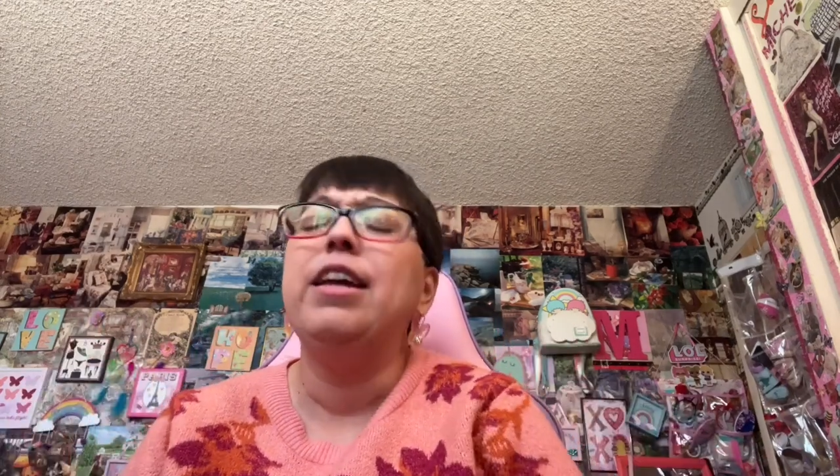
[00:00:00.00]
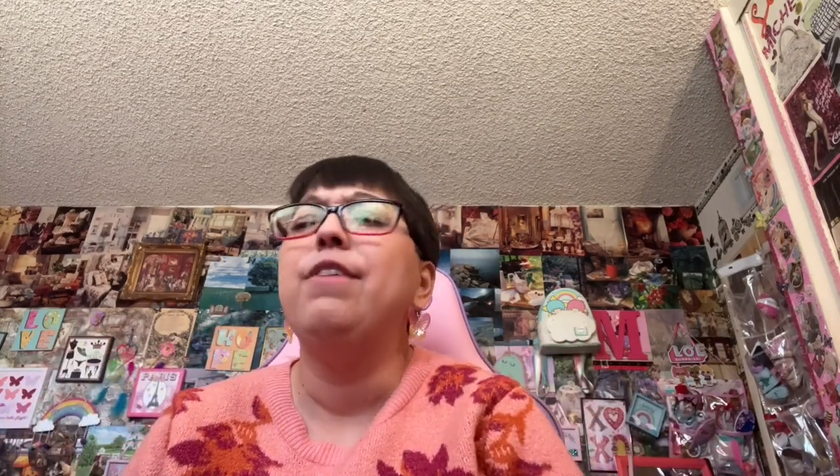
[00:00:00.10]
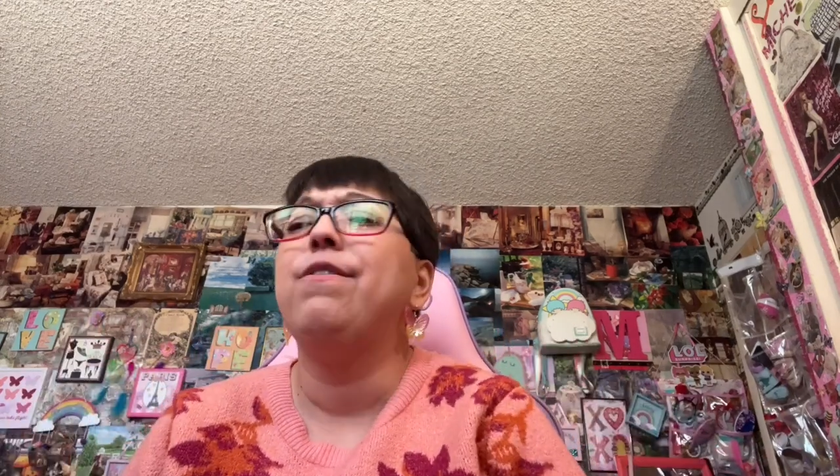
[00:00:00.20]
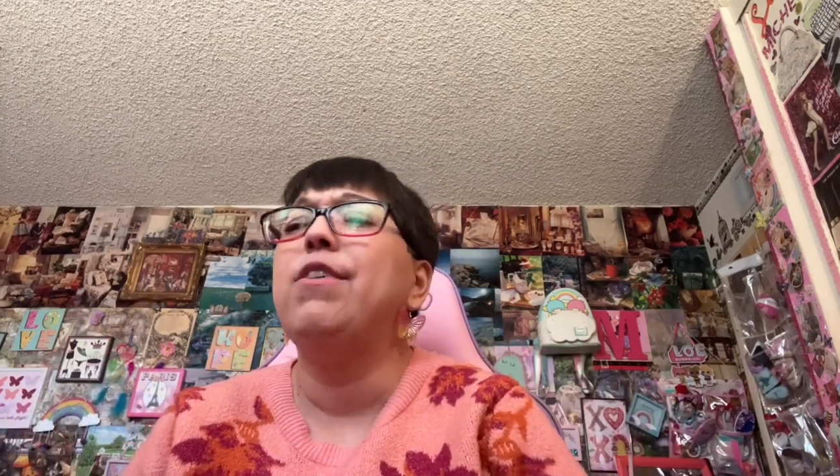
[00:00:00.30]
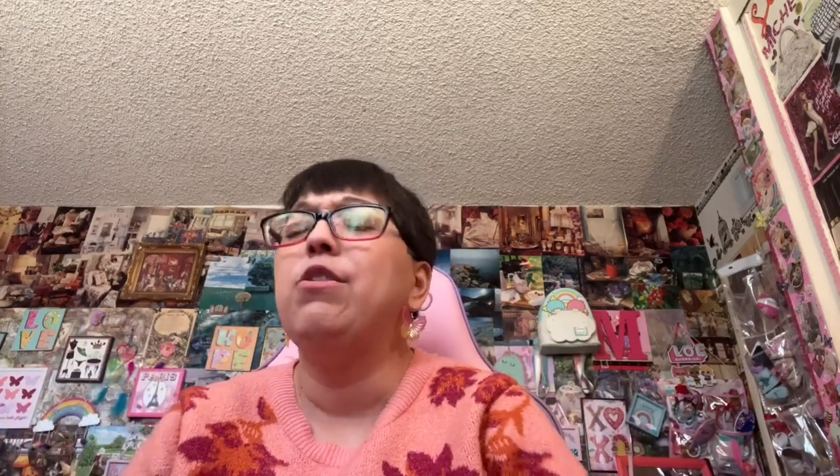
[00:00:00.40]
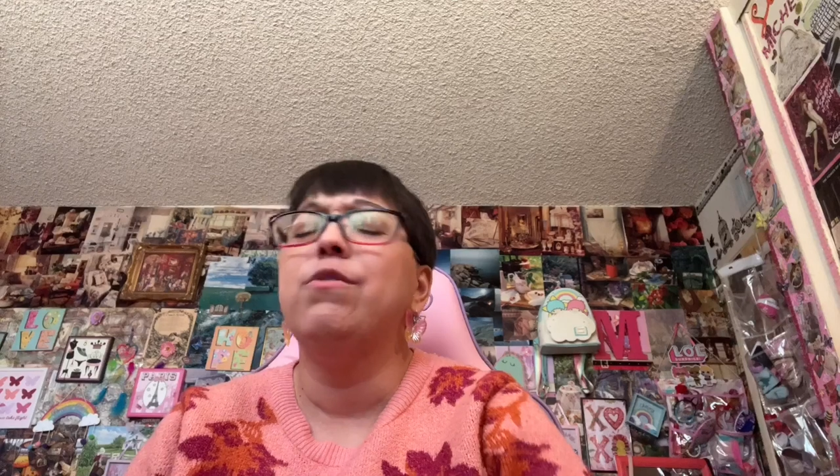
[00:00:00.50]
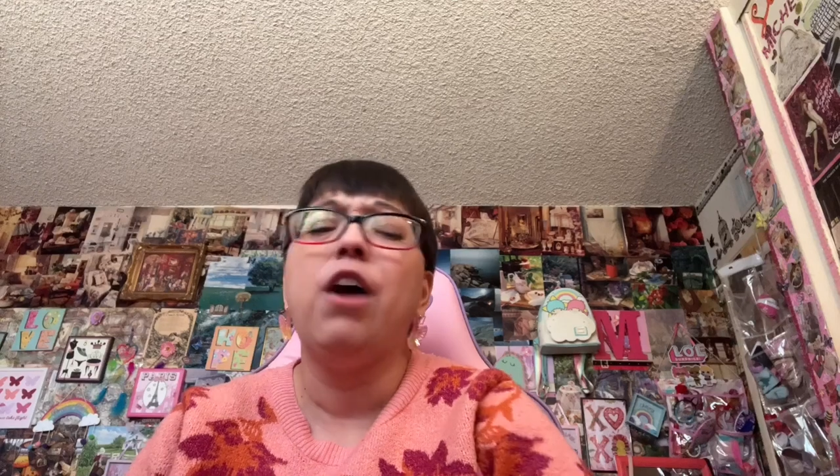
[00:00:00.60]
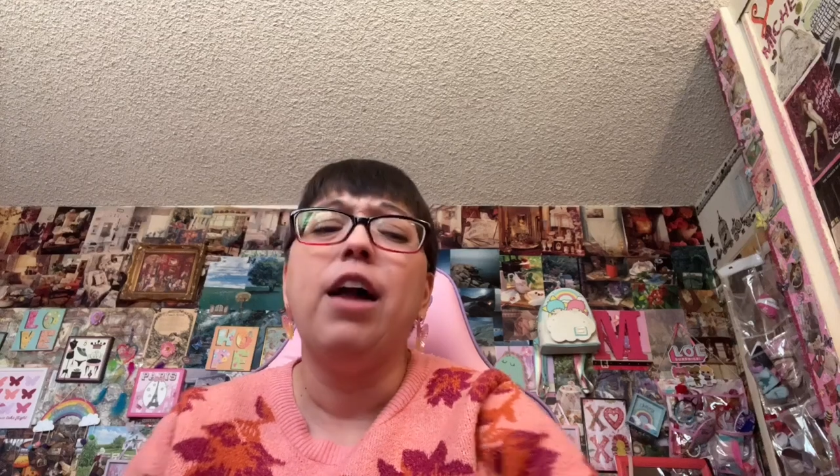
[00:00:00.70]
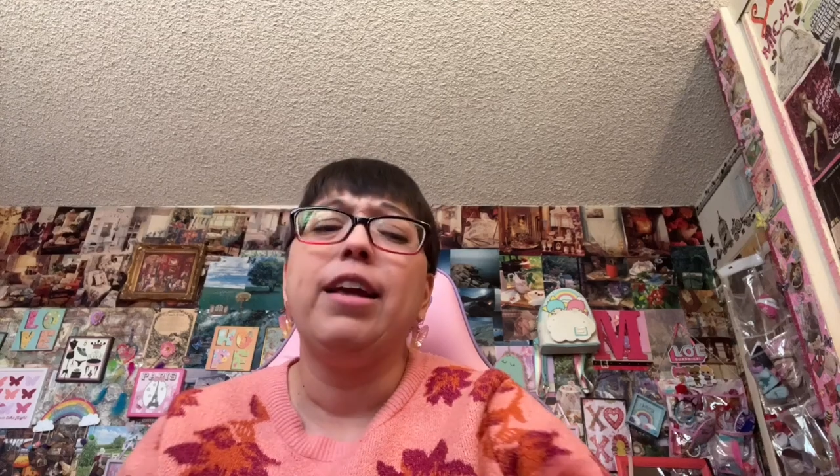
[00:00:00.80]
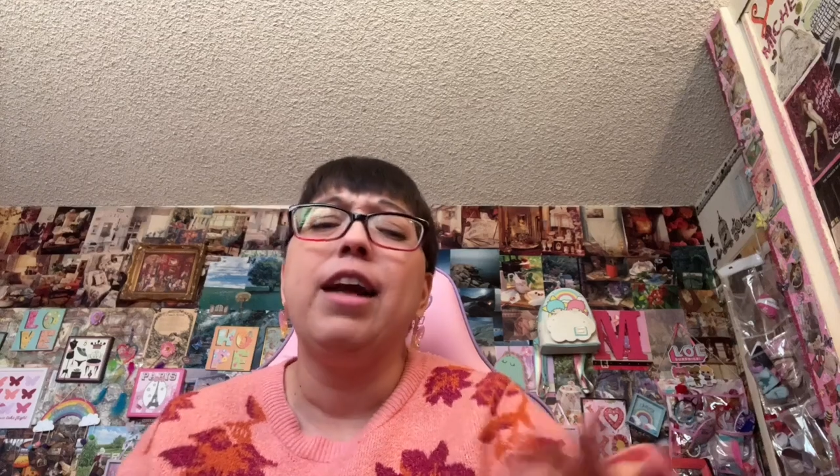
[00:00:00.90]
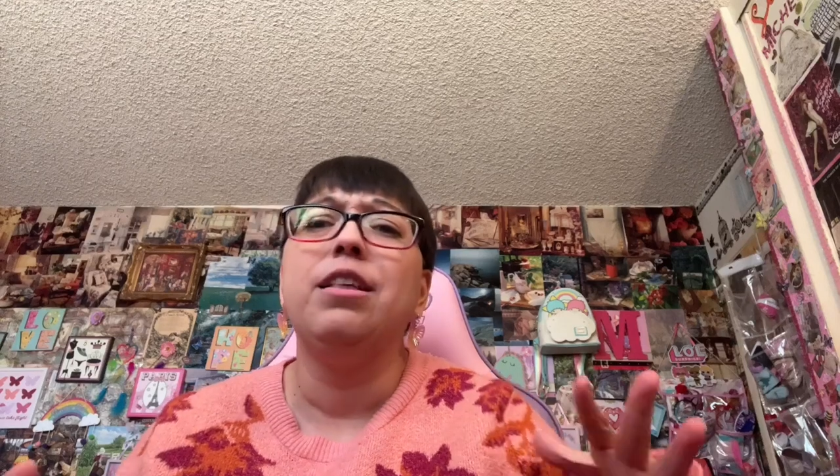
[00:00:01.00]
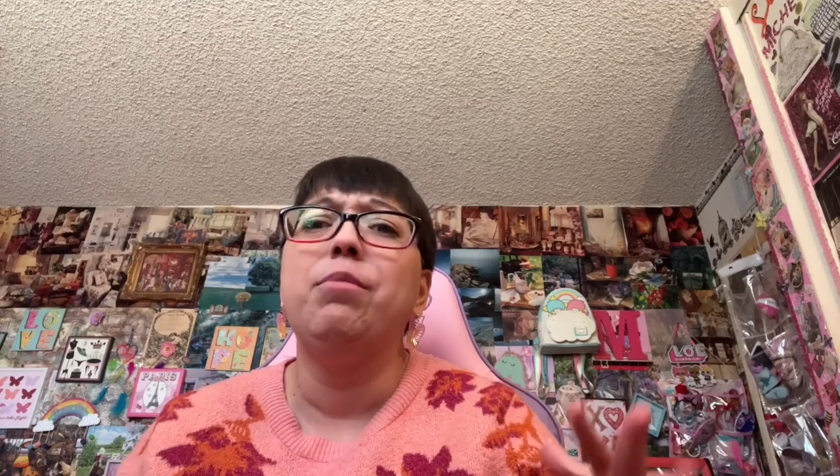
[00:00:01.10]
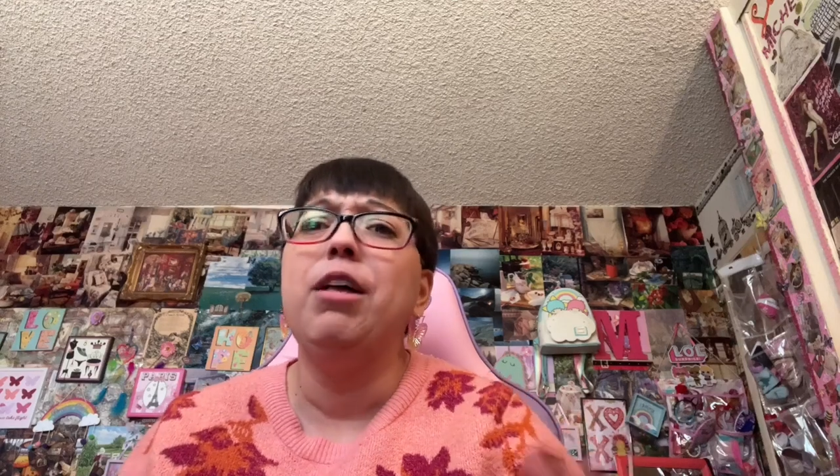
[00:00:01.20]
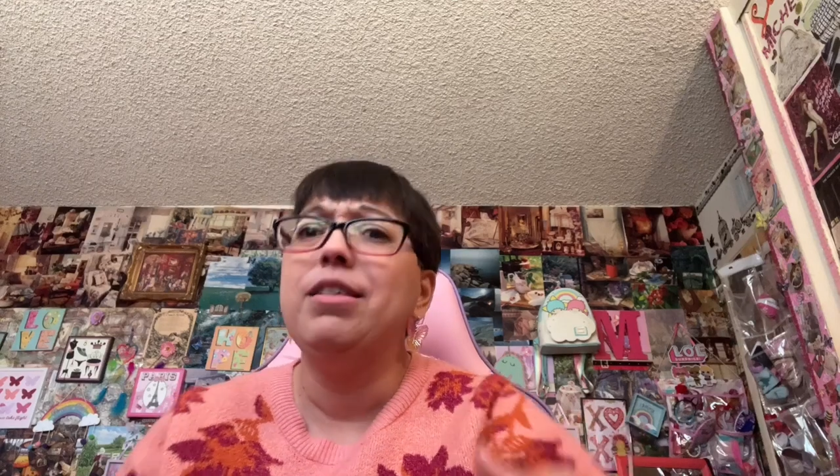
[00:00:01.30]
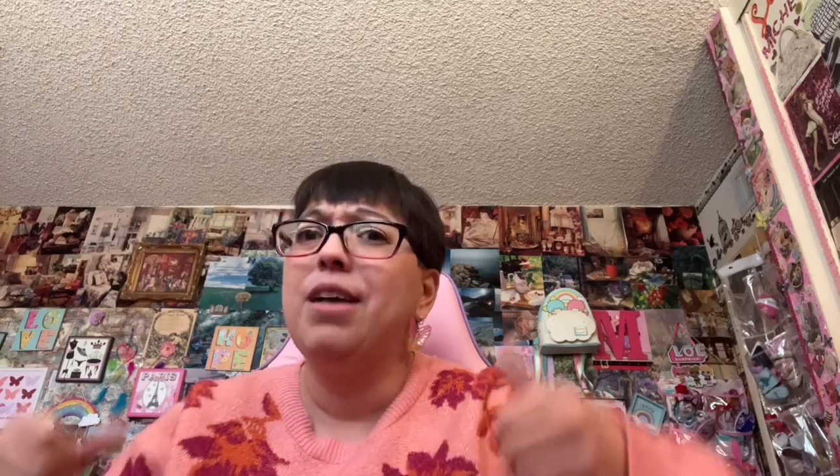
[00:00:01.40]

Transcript: in a field of cotton candy bliss.